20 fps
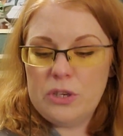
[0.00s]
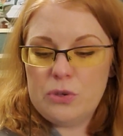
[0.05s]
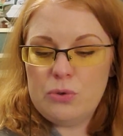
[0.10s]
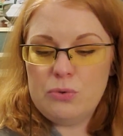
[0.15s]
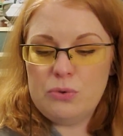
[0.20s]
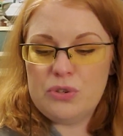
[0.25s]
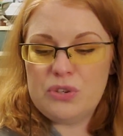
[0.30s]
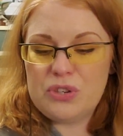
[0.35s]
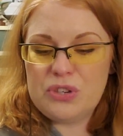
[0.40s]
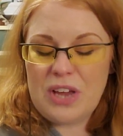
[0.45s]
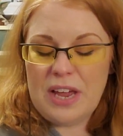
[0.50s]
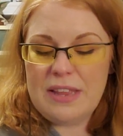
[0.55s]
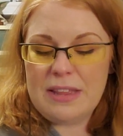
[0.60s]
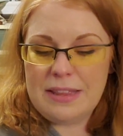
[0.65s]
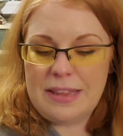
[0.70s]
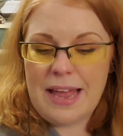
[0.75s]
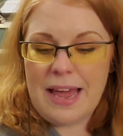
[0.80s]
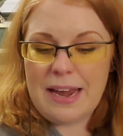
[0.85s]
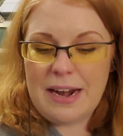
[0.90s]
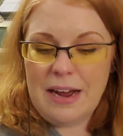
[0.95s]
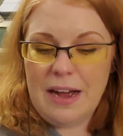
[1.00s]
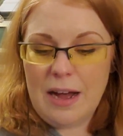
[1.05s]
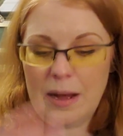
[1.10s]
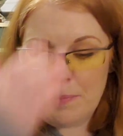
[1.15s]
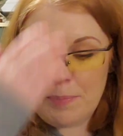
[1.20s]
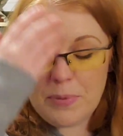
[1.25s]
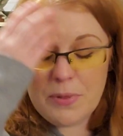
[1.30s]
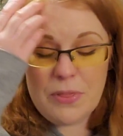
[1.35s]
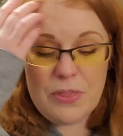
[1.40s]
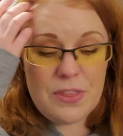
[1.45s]
to set that
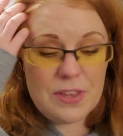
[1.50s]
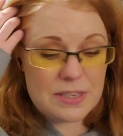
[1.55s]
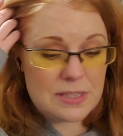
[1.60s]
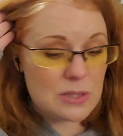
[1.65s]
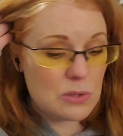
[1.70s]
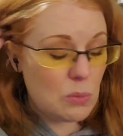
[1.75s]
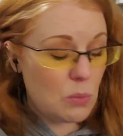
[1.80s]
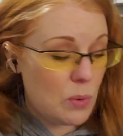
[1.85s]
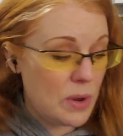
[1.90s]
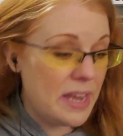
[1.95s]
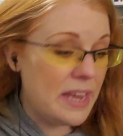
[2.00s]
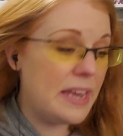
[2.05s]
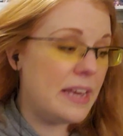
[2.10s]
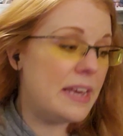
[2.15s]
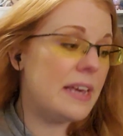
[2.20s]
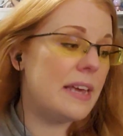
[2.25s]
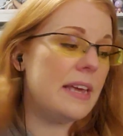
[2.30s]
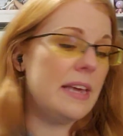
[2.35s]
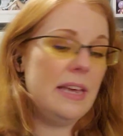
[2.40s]
up this week.